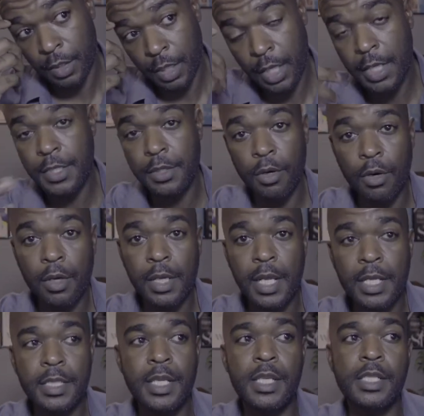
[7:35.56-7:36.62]
Easy
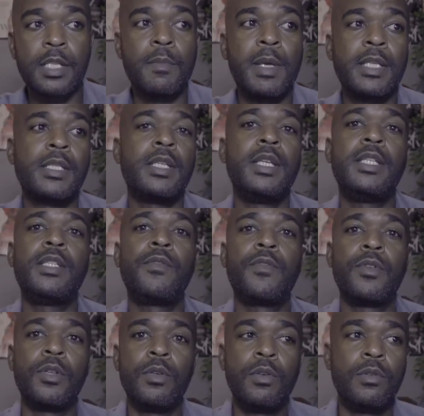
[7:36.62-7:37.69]
organization. It makes it easy
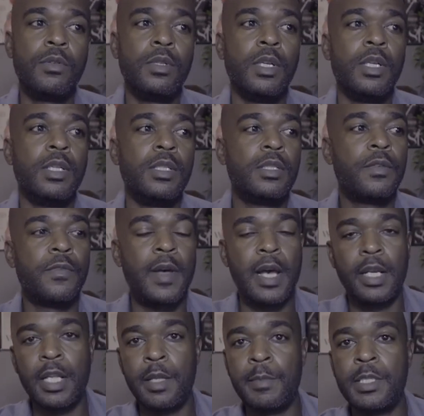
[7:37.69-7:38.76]
for you to
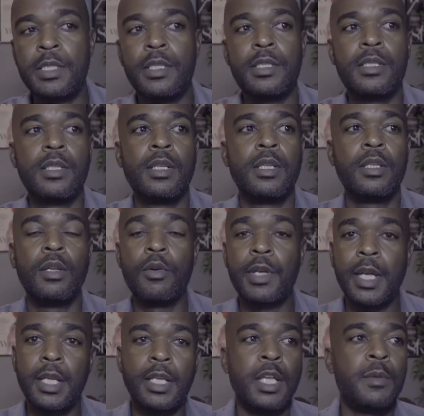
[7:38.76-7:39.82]
find the images,
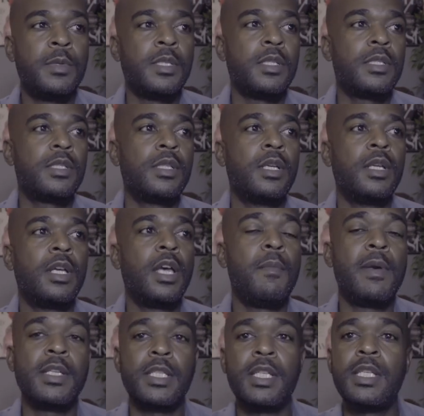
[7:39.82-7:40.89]
locate the images. It
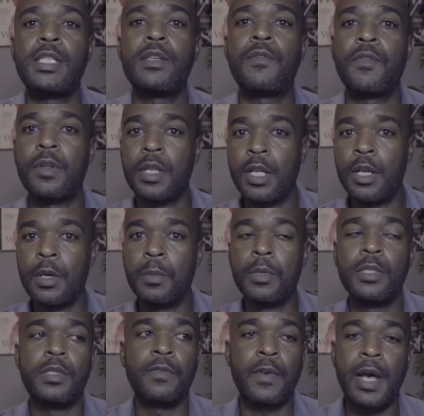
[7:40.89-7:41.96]
makes it easy for them
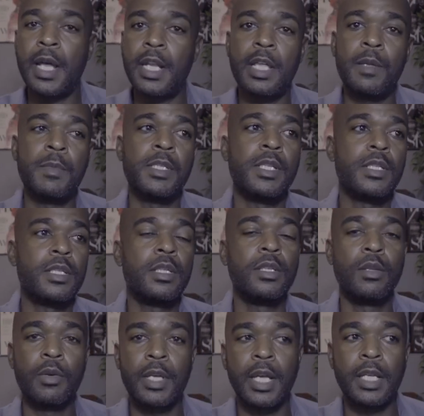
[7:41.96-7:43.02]
to find the images,
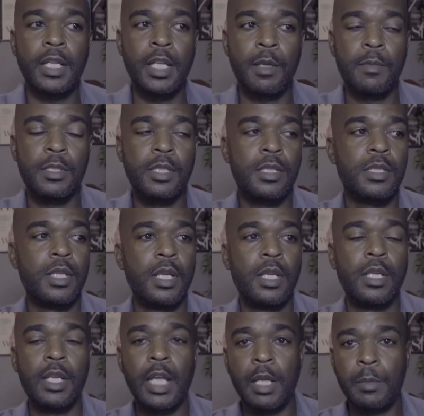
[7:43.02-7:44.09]
locate the images,
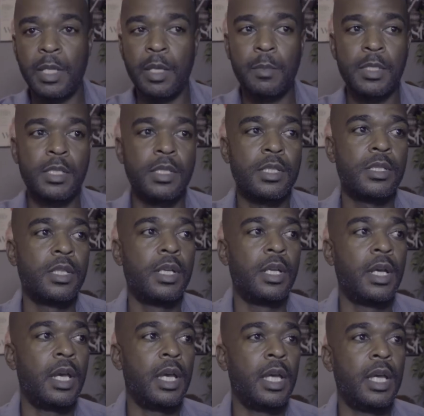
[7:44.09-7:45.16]
name the images,
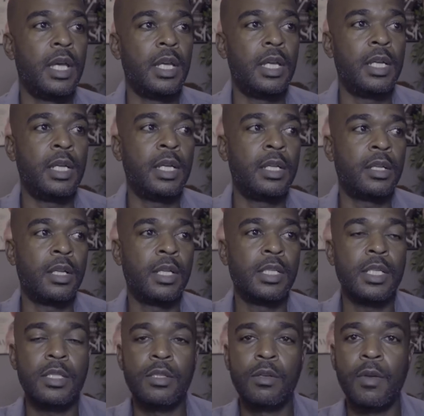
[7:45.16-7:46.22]
and, and it
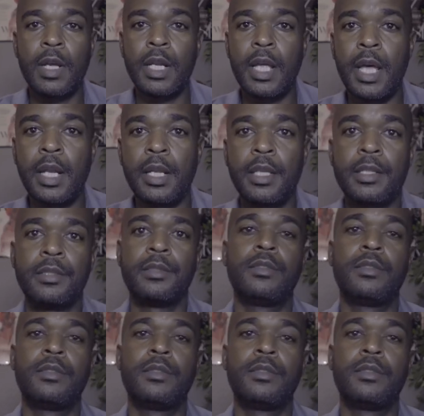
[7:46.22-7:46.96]
doesn't create a headache.